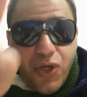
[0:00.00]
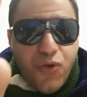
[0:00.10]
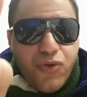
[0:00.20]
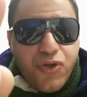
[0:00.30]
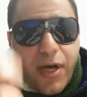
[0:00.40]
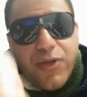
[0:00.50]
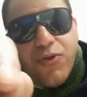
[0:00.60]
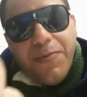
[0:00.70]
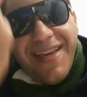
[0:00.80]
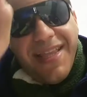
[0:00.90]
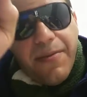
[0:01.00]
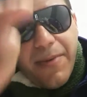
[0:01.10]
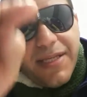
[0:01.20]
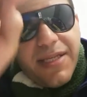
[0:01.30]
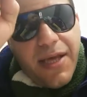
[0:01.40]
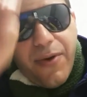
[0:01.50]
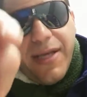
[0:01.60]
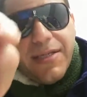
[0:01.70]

you try to be the best there